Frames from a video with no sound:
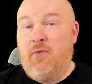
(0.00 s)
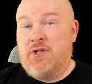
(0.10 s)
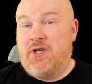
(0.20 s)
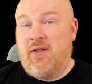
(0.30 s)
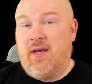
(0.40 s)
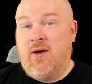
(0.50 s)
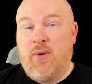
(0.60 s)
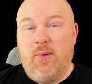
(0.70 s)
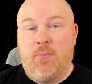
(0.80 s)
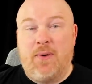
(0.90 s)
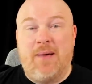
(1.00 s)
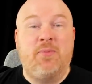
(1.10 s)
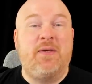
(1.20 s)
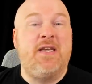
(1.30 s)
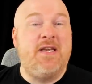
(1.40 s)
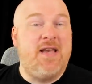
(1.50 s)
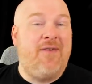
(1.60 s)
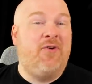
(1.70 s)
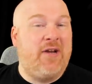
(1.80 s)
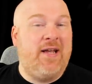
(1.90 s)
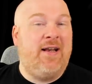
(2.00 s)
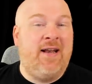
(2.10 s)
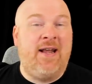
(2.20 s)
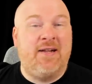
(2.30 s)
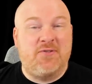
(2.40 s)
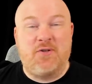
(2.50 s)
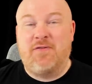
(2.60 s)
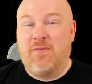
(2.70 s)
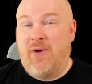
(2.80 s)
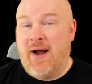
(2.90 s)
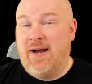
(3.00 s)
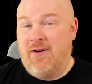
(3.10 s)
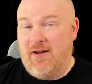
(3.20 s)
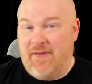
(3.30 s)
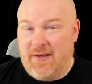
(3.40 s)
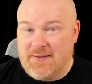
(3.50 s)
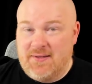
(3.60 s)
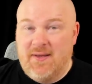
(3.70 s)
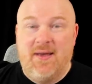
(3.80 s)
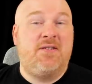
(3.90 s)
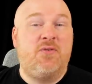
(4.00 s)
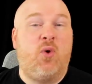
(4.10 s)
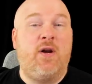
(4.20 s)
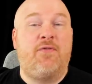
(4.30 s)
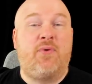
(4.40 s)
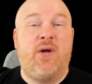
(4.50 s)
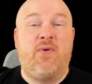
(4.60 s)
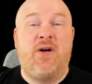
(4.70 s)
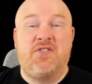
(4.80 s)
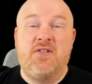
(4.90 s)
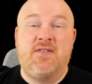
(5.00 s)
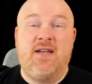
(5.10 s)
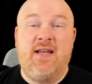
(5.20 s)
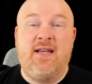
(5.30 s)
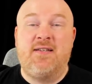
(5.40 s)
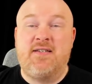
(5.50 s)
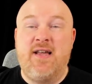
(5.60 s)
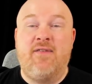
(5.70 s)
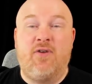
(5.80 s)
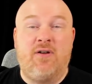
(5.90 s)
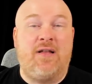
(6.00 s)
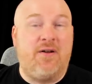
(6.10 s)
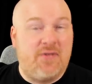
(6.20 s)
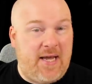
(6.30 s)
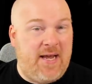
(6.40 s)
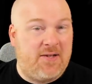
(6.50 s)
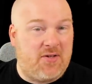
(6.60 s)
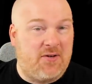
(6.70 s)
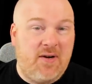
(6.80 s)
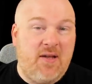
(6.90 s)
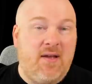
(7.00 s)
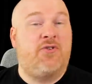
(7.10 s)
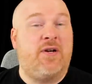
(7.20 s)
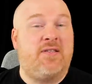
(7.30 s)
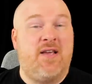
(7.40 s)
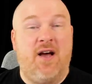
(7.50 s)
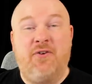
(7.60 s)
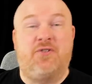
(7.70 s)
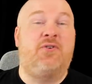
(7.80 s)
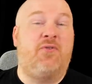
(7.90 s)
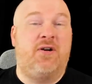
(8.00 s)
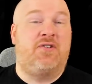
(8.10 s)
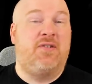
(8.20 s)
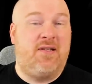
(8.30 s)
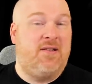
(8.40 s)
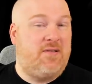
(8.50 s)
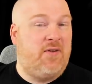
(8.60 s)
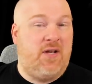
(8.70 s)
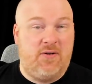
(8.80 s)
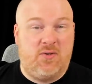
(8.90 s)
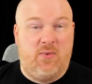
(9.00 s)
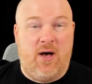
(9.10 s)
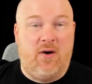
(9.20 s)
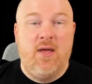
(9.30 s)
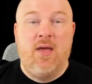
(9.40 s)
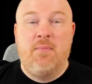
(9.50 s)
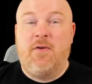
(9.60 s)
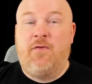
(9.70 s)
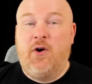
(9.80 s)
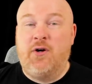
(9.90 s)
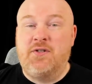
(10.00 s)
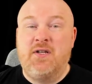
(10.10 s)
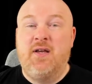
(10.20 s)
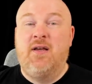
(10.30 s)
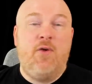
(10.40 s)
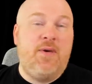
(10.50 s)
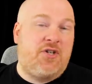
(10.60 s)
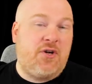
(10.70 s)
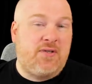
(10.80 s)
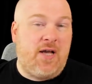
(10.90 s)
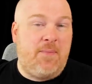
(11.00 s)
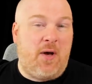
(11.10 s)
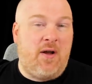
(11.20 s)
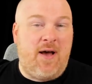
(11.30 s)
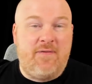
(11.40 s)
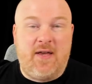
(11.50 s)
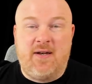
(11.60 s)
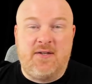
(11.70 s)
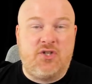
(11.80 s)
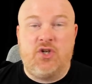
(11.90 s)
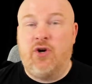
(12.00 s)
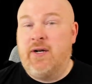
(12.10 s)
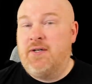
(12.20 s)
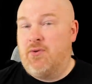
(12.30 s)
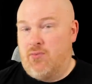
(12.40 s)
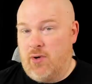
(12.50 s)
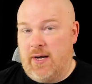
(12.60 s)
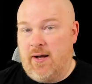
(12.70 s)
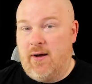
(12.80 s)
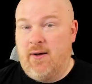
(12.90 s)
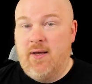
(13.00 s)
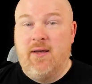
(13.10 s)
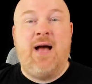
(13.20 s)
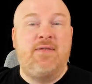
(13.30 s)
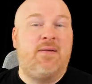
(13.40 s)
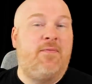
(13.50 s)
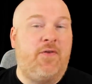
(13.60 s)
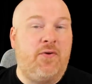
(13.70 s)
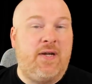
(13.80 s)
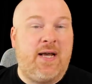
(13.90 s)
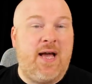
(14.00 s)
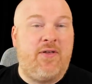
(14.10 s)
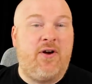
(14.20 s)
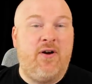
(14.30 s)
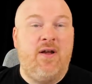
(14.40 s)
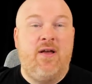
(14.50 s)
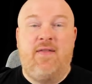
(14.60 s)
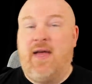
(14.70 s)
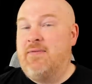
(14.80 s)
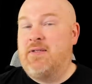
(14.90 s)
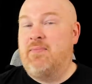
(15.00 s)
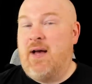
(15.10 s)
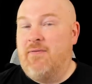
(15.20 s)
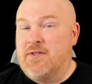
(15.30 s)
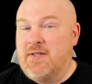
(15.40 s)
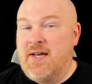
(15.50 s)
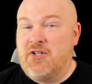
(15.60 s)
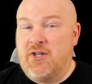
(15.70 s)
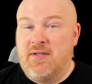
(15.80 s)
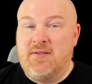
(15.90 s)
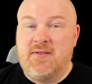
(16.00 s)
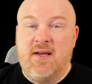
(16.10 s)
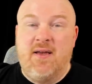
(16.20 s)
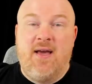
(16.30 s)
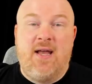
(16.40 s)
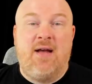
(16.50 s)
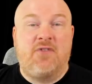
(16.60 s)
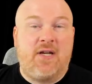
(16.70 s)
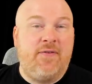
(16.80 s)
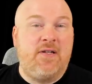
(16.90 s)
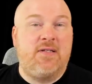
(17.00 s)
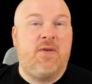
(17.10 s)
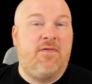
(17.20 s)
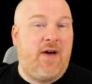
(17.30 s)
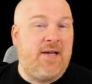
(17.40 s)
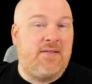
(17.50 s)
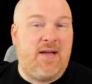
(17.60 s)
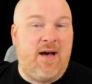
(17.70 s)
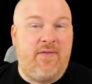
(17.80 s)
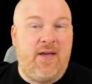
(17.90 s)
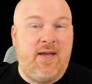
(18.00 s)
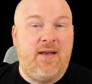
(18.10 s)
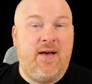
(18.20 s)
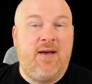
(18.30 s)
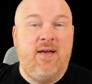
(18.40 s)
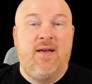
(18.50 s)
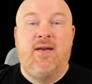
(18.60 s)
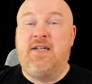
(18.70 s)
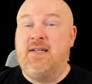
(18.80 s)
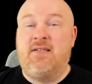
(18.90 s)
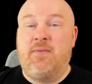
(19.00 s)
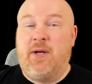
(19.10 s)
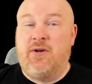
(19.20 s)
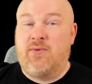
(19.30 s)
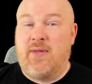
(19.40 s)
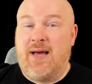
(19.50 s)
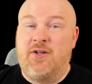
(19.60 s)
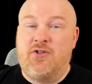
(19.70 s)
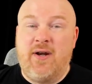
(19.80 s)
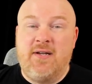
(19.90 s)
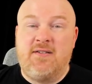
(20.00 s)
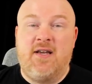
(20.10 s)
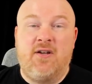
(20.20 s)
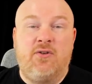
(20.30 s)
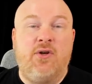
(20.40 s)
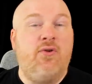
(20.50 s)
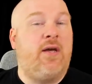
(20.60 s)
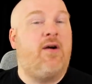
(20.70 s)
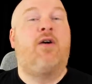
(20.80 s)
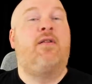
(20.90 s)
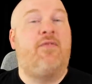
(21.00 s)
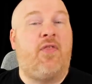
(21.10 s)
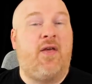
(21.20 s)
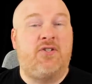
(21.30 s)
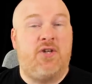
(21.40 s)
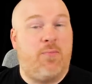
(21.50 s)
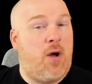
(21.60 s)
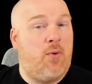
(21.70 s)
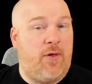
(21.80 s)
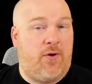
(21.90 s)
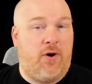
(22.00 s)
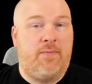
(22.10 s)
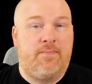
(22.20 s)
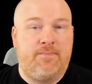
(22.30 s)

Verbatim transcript: And unfortunately, we will probably never get an answer from Brandon on this, as this is one of three questions that he is never allowed to answer. We'll address the other two questions in this video as well. But first, Nakomi shows up on Avienda's journey to Roidion. They have some food together, they have some conversations, and after giving some advice to Avienda, she disappears without a trace, including all of the things she brought with her.